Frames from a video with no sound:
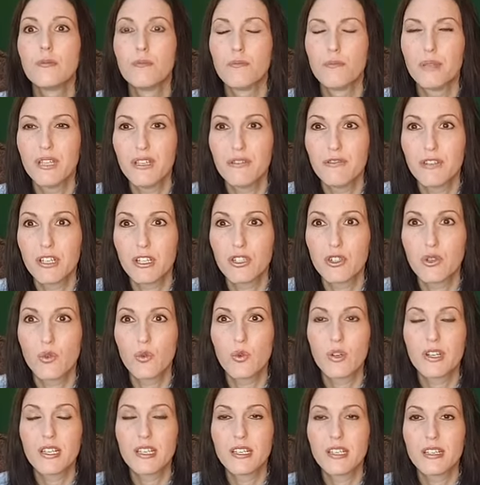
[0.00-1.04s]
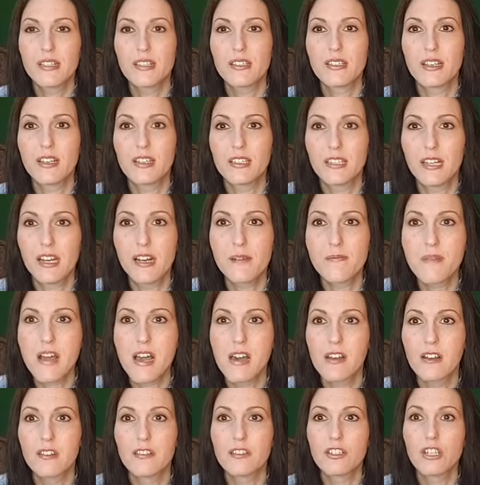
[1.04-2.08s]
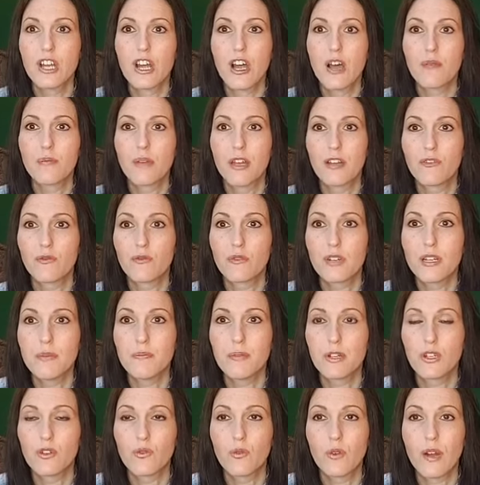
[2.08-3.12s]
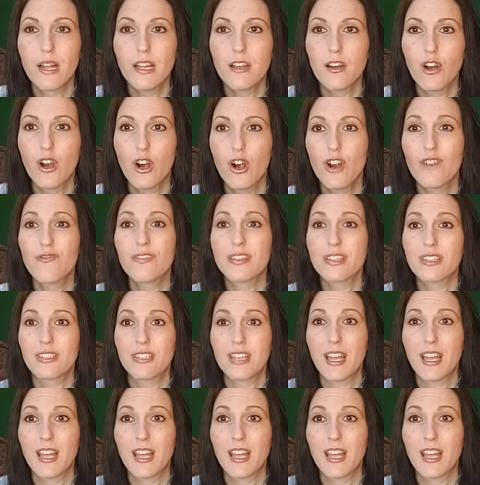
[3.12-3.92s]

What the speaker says: be victorious and come out on top and reap a great harvest